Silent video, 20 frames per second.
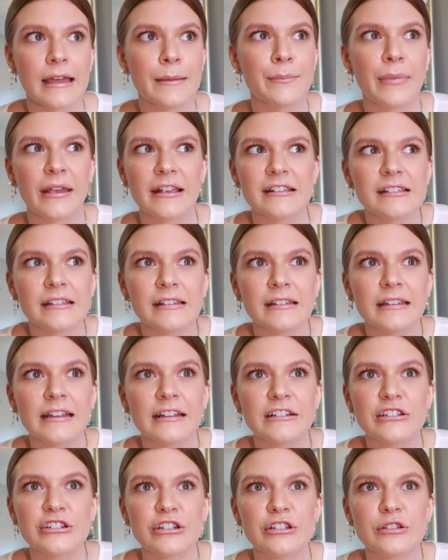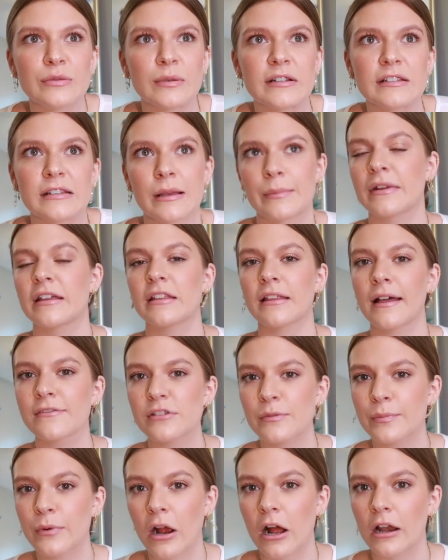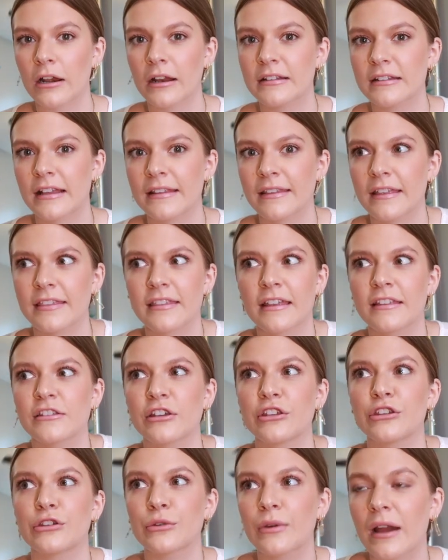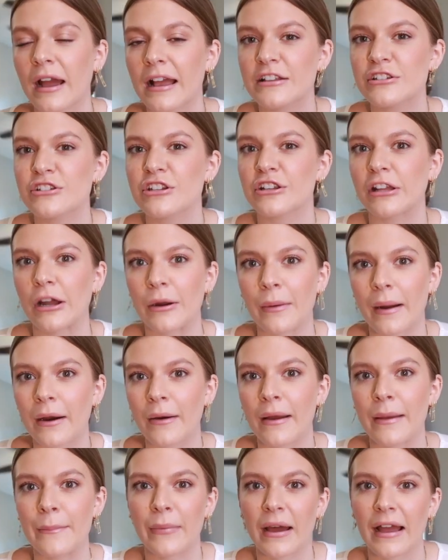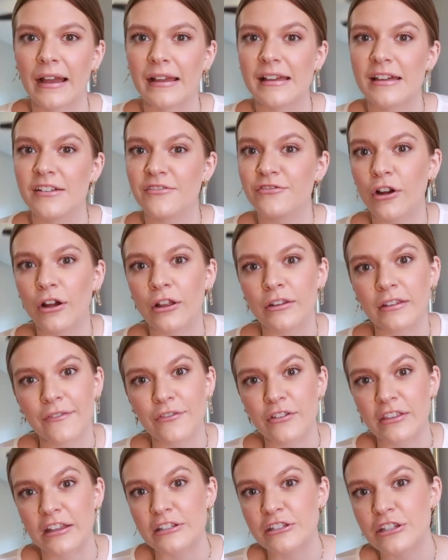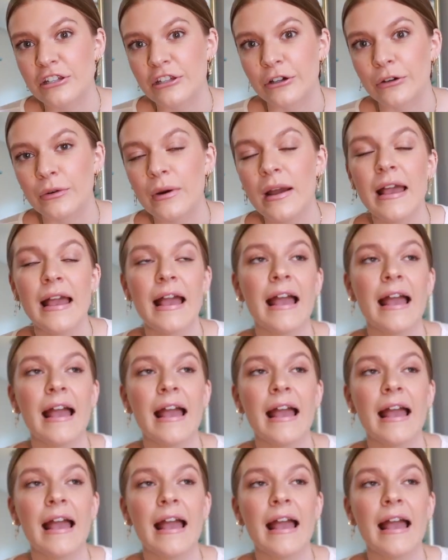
and basically it's just where somebody loves a product and they think that you guys should go out and buy it and fall in love with it too.